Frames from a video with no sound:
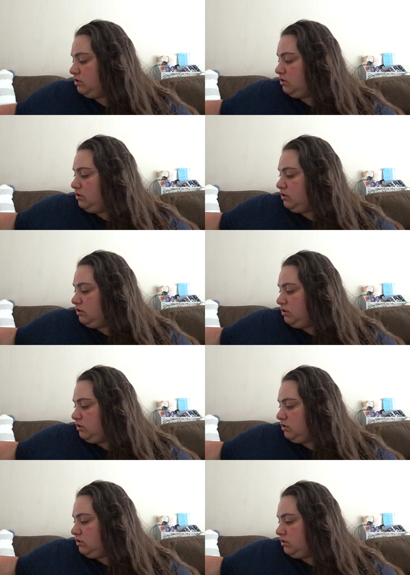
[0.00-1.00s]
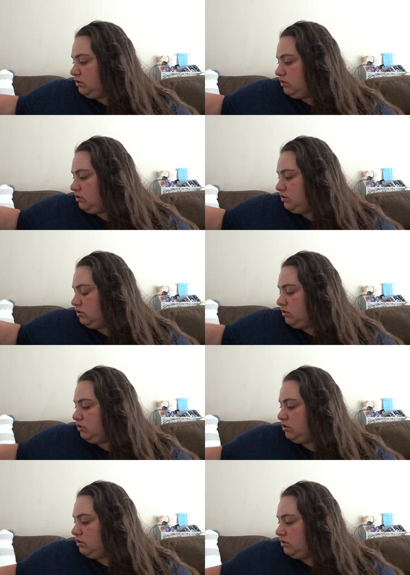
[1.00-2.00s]

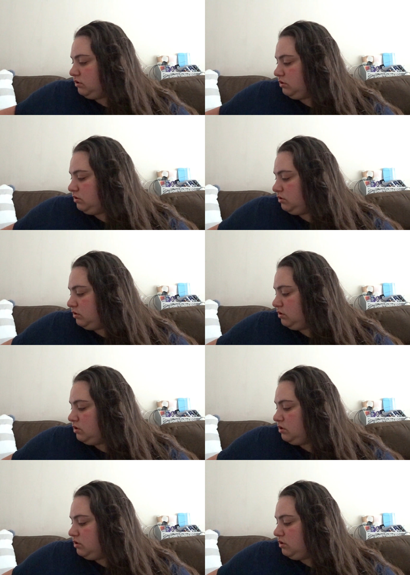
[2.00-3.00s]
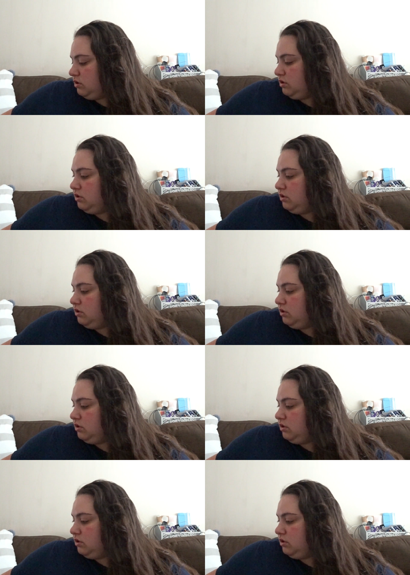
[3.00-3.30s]
[no speech]